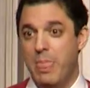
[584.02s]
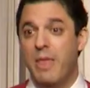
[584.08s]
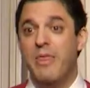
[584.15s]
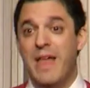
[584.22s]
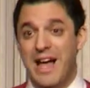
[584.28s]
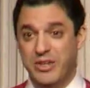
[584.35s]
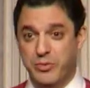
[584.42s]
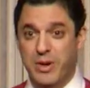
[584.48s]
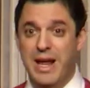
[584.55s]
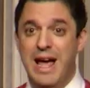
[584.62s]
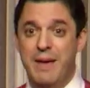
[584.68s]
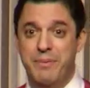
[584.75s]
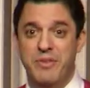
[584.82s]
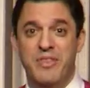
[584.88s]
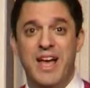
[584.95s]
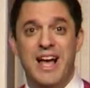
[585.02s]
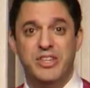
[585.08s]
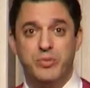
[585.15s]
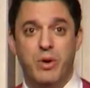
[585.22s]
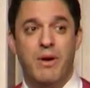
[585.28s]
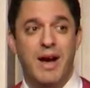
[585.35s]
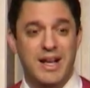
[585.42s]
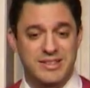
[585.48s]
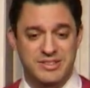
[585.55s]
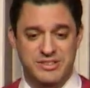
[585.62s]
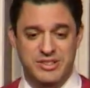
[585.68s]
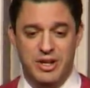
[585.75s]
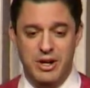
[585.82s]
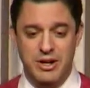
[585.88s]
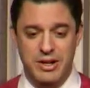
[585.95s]
That's what happened. That's where I
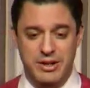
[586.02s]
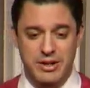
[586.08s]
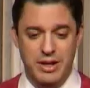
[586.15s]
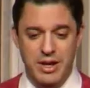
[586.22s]
started.